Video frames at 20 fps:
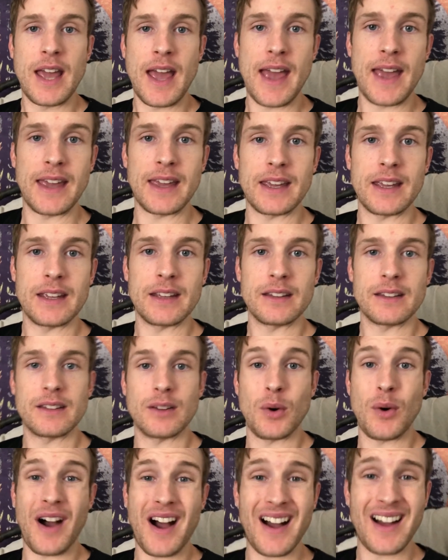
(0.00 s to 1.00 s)
And
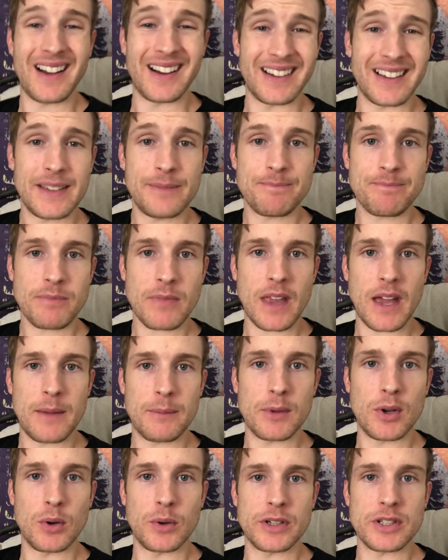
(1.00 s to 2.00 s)
so I
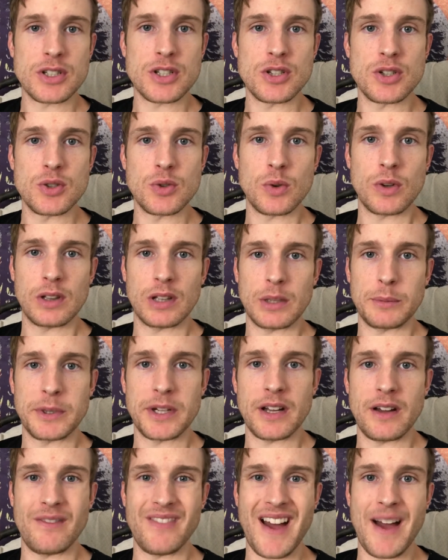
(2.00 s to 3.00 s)
am going to do a little bit
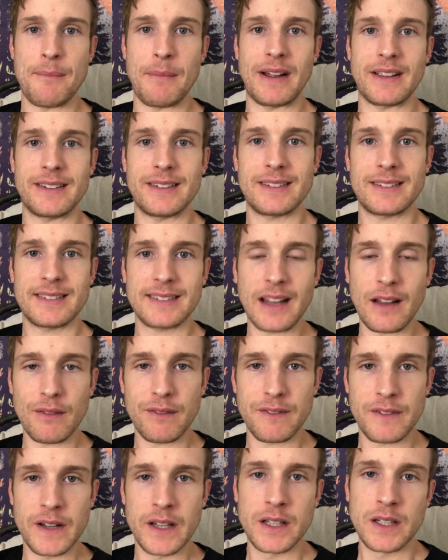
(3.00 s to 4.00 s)
of that
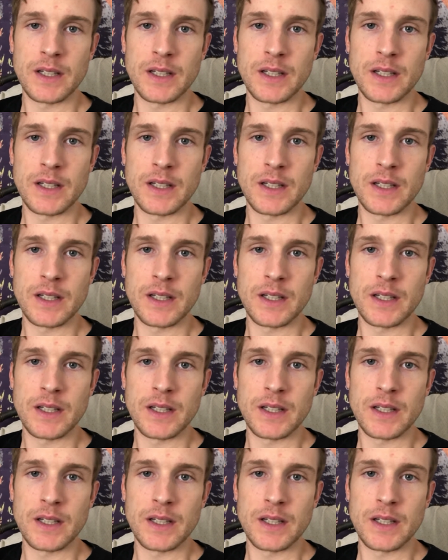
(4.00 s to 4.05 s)
myself.